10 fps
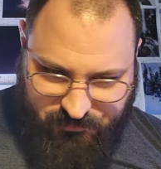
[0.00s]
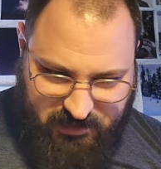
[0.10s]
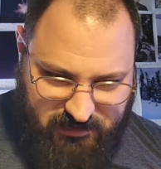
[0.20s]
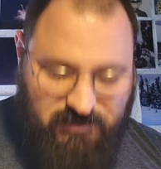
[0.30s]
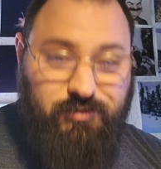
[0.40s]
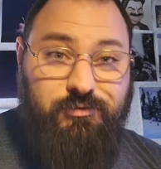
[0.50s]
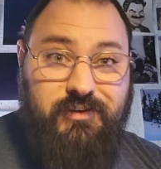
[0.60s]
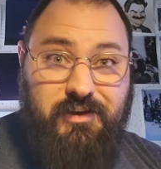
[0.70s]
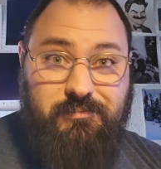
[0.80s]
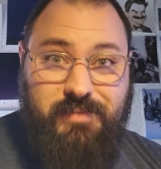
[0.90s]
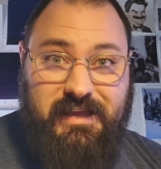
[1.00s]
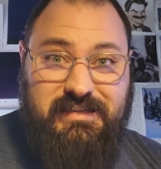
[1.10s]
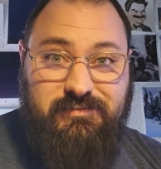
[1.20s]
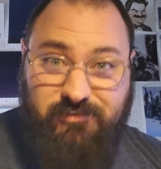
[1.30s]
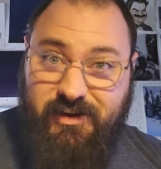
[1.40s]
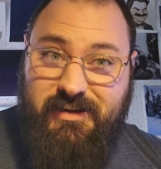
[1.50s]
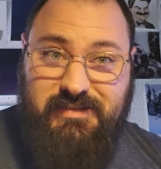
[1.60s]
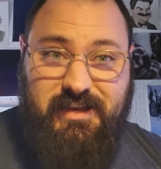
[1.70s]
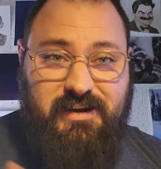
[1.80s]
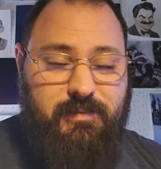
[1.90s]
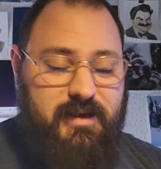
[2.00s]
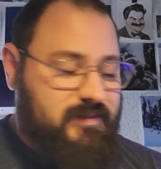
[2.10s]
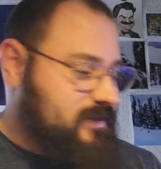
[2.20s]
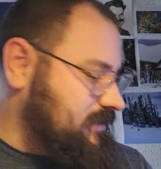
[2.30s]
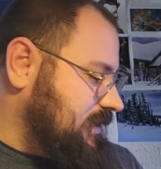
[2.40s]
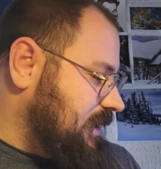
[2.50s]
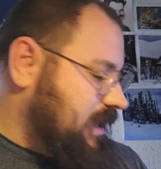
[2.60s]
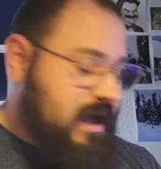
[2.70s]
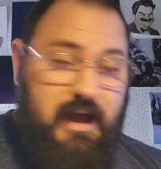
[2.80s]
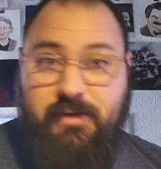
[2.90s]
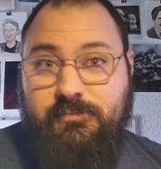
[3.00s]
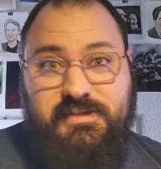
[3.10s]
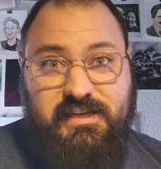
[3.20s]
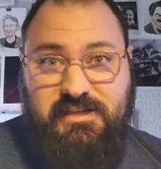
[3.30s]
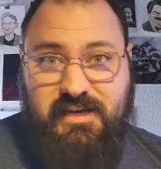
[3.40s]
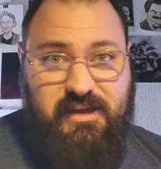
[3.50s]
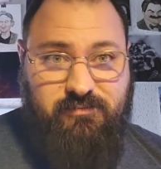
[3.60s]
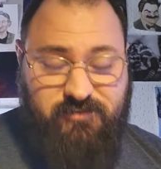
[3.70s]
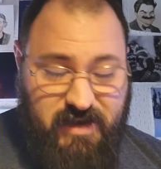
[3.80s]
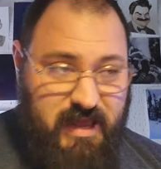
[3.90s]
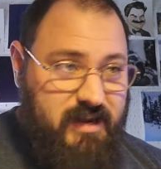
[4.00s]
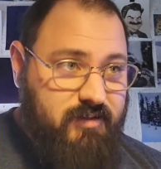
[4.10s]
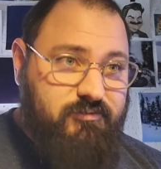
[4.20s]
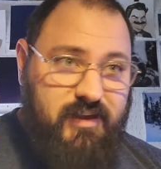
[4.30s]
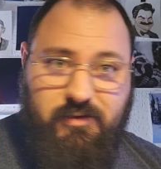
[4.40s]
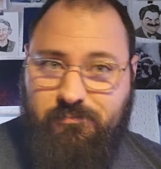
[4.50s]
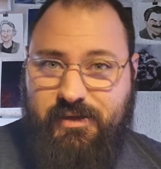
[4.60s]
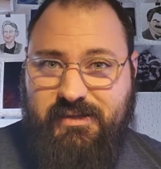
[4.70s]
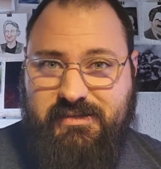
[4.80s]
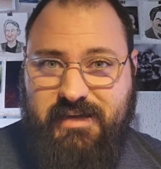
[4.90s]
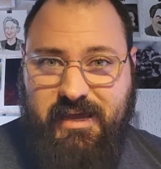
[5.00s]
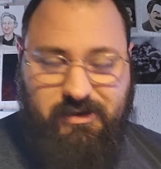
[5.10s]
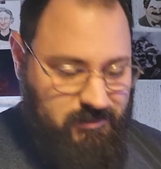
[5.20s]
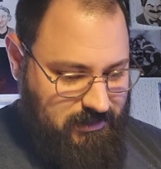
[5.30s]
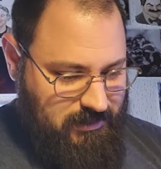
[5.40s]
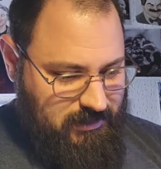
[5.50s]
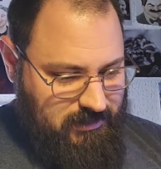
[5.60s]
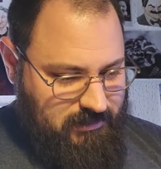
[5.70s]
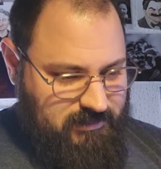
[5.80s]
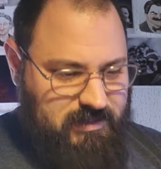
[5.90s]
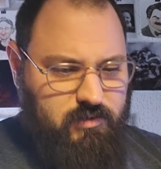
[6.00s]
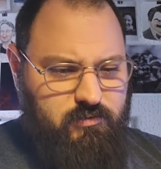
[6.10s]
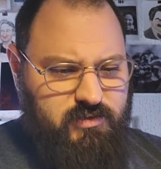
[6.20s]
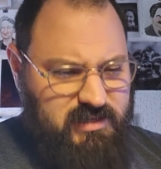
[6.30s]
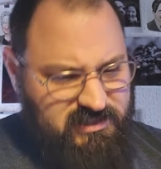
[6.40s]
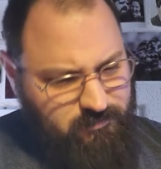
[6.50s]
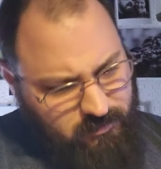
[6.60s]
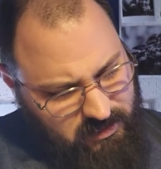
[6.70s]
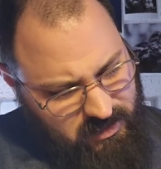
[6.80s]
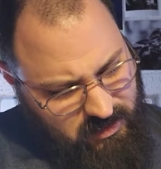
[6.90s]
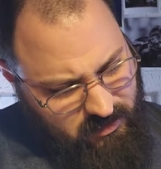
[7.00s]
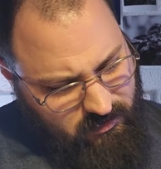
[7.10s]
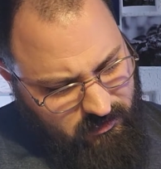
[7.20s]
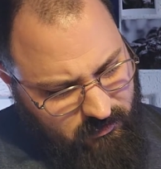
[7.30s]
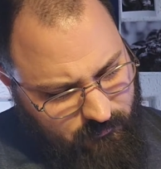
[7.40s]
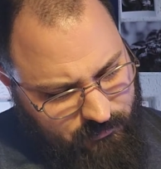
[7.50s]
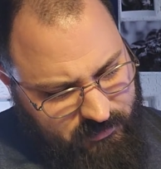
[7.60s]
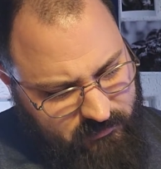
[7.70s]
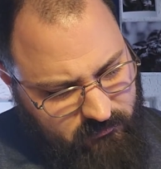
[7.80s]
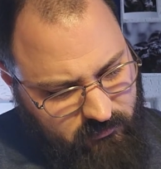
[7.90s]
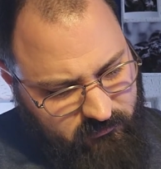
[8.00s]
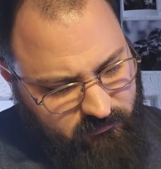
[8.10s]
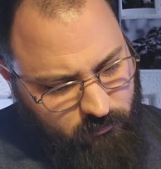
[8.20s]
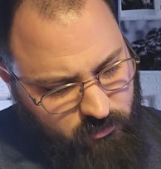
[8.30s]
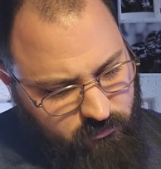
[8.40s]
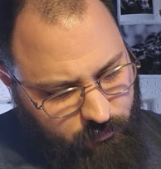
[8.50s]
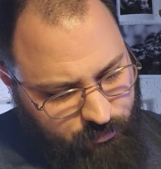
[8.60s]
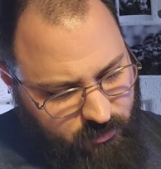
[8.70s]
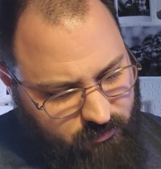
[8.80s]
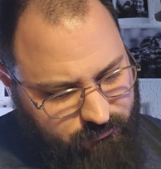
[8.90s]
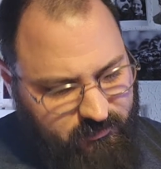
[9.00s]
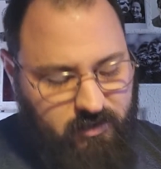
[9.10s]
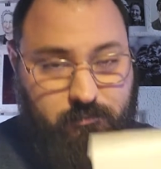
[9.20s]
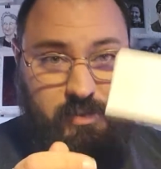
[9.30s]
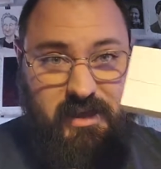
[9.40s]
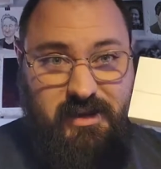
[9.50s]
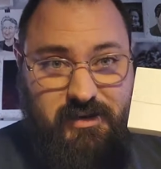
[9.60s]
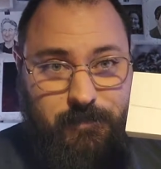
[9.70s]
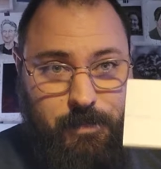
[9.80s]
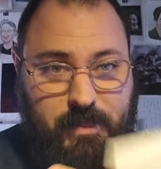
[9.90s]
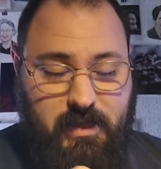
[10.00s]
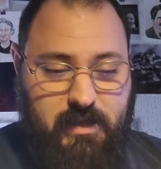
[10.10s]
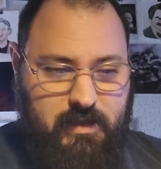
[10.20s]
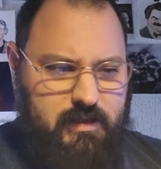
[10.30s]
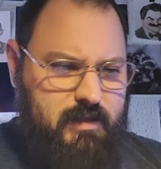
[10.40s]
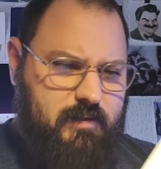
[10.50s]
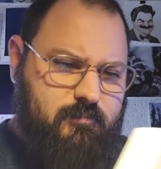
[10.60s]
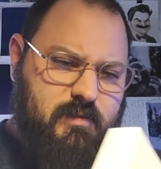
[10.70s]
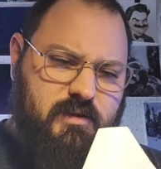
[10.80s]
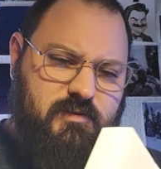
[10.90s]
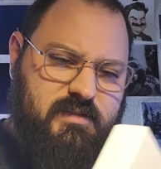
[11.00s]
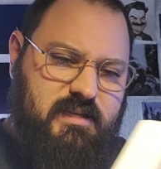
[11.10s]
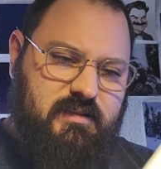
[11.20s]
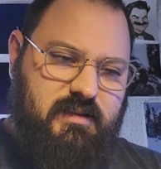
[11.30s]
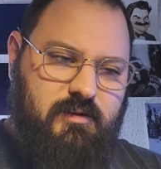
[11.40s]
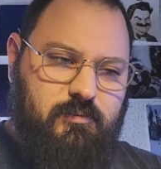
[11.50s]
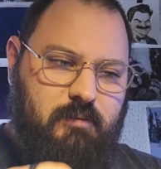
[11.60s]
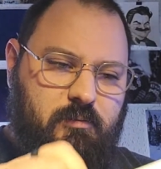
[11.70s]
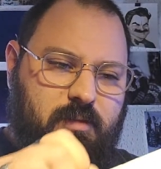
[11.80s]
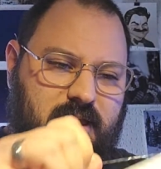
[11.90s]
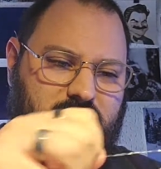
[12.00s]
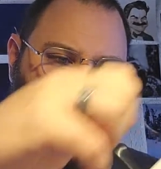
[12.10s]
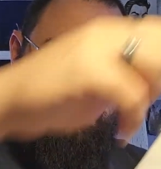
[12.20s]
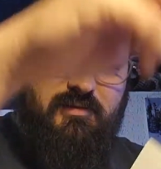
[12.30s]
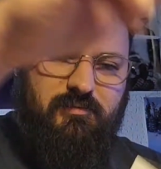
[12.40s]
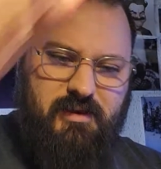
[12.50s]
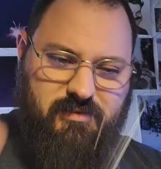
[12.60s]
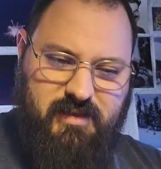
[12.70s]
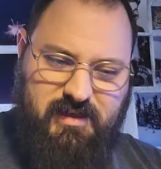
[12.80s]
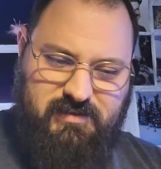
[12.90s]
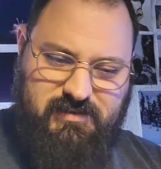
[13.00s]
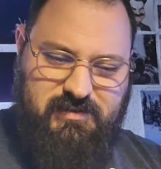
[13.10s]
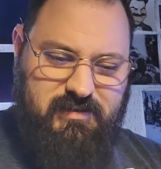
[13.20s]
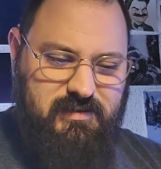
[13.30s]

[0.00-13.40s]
these two fountain pens. I'm very excited about this. I am such a fanatic of fountain pens now. So this one here is the Smootherpro fountain pen. Interesting little rubber band around that.